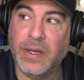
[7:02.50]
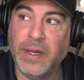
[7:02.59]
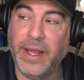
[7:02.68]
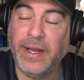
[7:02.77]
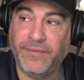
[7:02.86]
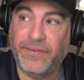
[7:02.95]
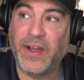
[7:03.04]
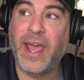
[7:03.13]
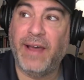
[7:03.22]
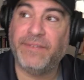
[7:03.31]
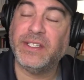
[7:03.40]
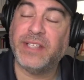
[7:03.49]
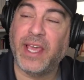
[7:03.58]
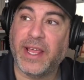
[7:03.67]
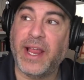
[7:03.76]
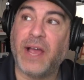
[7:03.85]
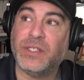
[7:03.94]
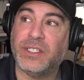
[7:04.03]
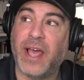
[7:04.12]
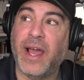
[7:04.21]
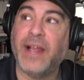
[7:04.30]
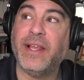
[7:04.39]
and if I have to take it
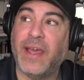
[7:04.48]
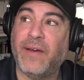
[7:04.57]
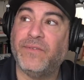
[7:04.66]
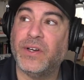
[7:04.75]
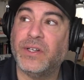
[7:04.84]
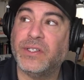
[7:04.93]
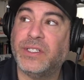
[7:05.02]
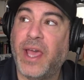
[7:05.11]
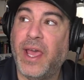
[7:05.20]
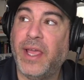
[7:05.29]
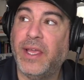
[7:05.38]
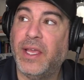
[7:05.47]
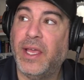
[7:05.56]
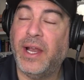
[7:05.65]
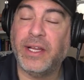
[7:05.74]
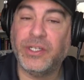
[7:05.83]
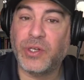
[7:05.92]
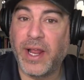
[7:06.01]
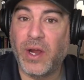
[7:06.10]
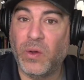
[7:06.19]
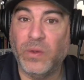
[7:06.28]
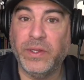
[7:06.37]
outside of that first day, and I try
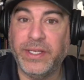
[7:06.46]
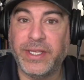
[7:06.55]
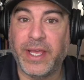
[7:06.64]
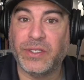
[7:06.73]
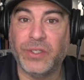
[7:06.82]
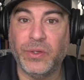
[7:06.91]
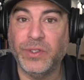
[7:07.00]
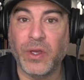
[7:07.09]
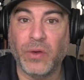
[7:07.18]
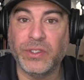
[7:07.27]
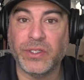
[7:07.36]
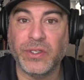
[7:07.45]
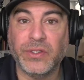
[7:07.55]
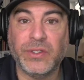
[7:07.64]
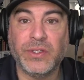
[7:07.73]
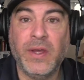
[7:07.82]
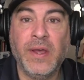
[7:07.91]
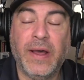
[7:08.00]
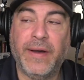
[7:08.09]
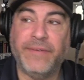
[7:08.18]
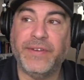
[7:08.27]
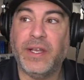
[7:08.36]
to only take 2 doses
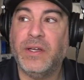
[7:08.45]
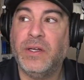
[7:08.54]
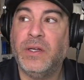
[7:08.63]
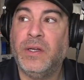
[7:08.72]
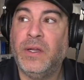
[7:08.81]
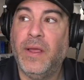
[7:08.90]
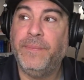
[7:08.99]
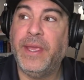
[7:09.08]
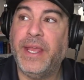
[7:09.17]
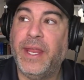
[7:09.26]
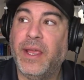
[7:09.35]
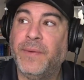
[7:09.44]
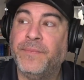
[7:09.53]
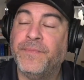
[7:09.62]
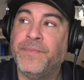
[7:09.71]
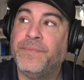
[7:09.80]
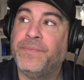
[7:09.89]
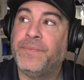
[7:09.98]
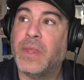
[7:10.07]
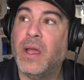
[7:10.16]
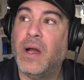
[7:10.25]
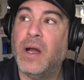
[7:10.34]
of it, meaning,
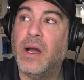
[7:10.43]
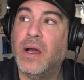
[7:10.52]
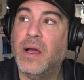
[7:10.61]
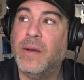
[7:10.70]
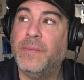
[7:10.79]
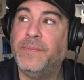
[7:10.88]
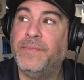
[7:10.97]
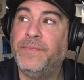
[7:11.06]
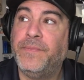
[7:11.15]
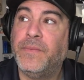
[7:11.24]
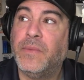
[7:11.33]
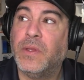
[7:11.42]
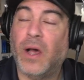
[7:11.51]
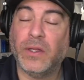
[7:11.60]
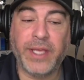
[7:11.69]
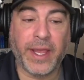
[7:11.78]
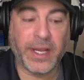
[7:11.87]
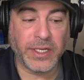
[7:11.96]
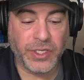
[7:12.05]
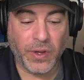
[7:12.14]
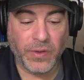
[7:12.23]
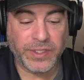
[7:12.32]
I'll take a
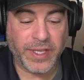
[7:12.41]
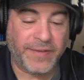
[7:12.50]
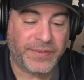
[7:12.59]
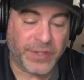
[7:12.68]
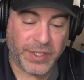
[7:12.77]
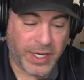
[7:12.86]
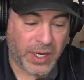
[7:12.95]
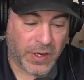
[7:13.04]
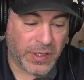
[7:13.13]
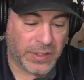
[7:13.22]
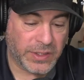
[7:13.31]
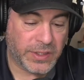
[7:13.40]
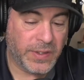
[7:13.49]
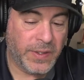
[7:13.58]
dose after it occurs,